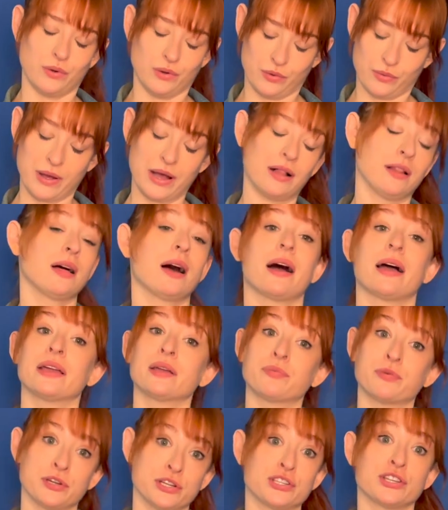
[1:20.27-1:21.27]
Well, I
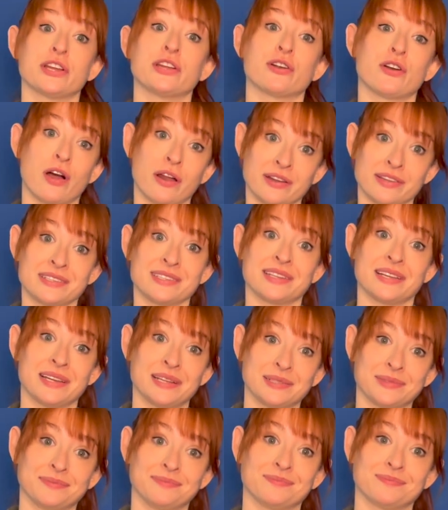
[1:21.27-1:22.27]
appreciate your
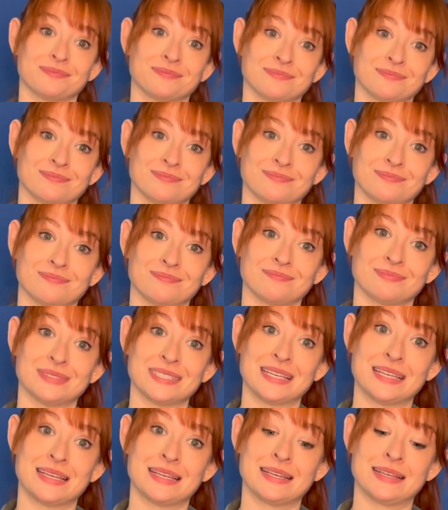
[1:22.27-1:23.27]
honesty.
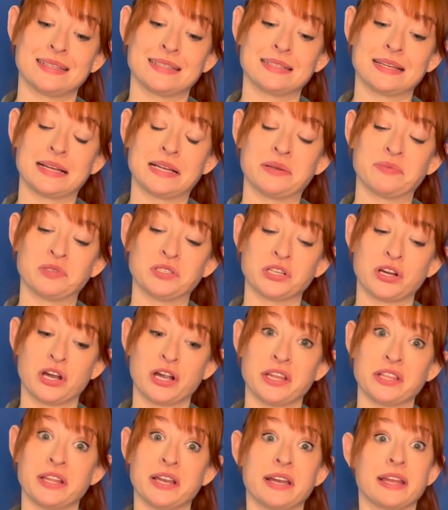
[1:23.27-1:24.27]
And I am
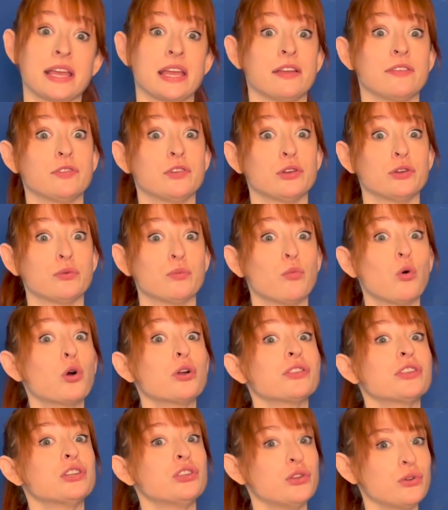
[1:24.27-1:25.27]
sorry that I gave you
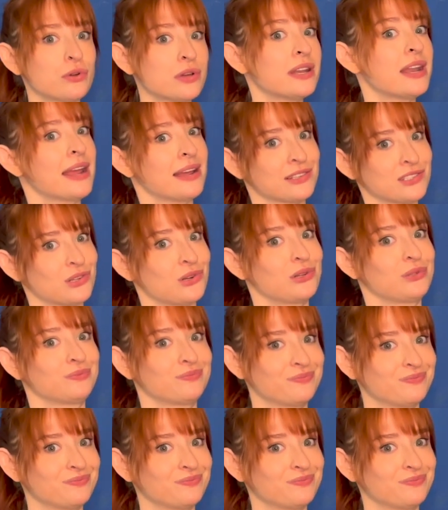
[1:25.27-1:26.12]
more than you could handle.